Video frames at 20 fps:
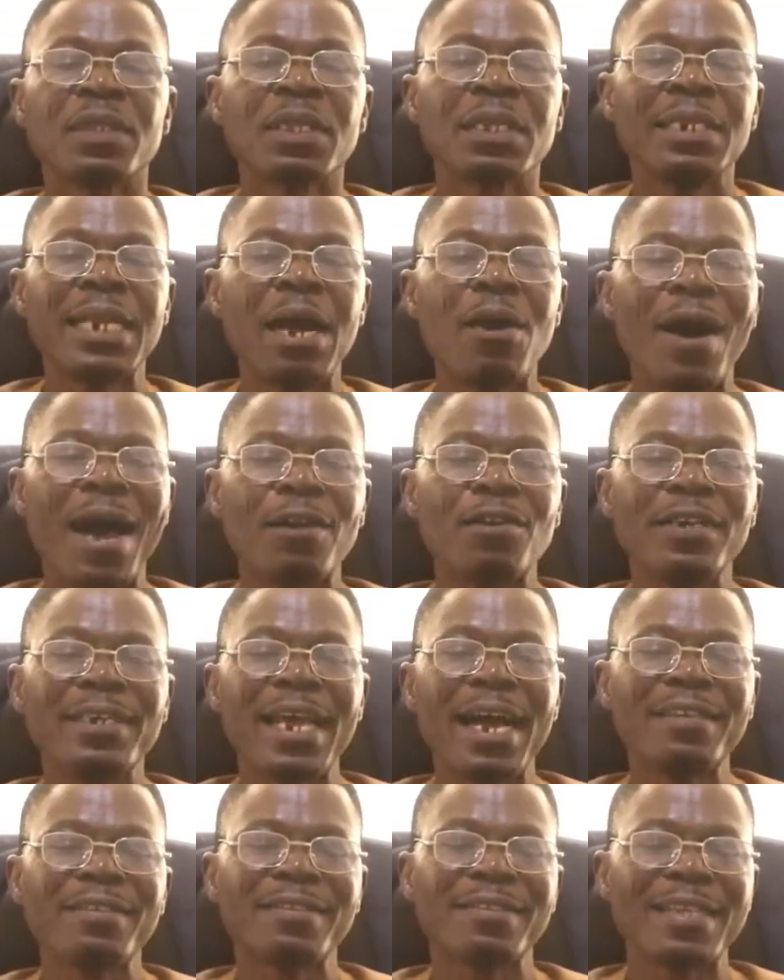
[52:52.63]
Now,
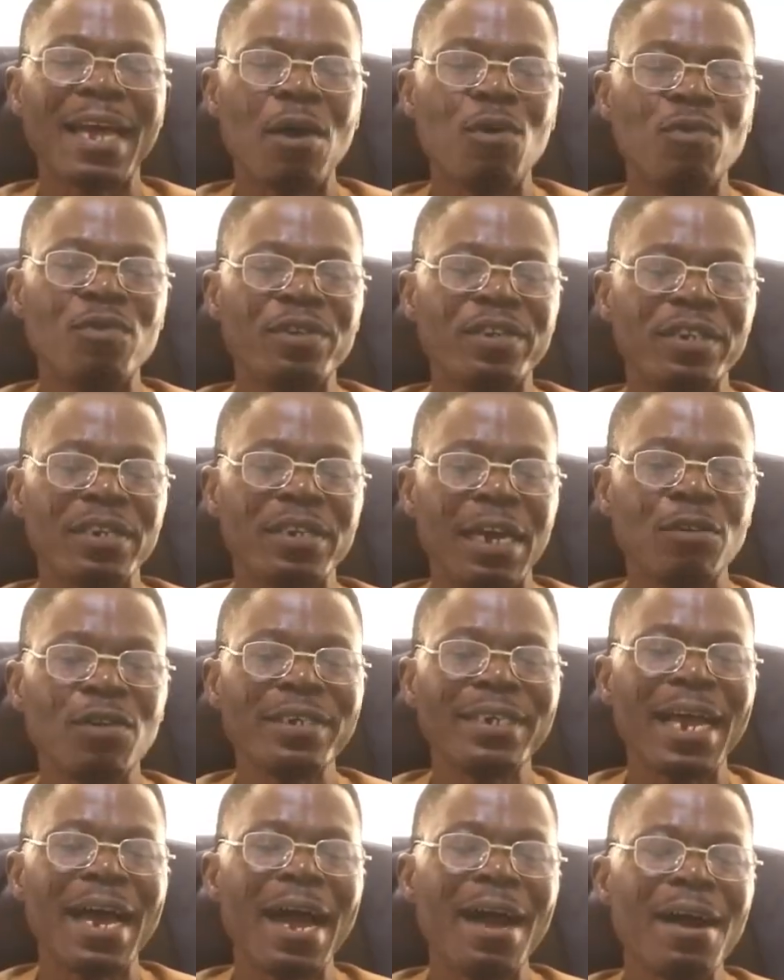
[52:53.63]
another sound,
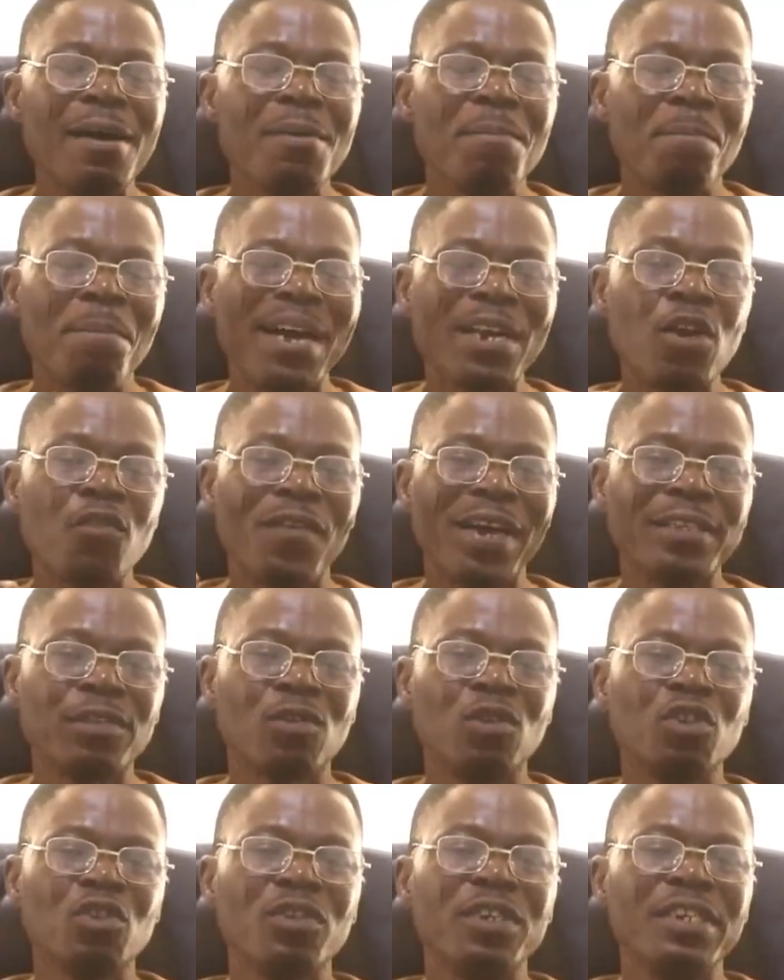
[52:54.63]
another manner of
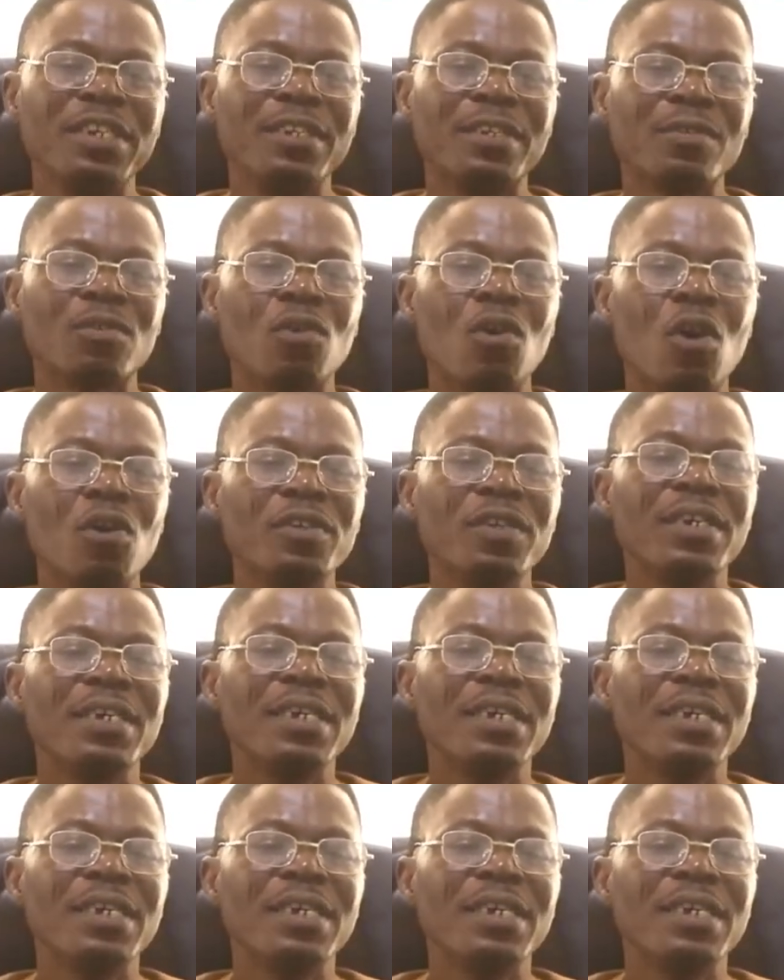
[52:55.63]
articulation is called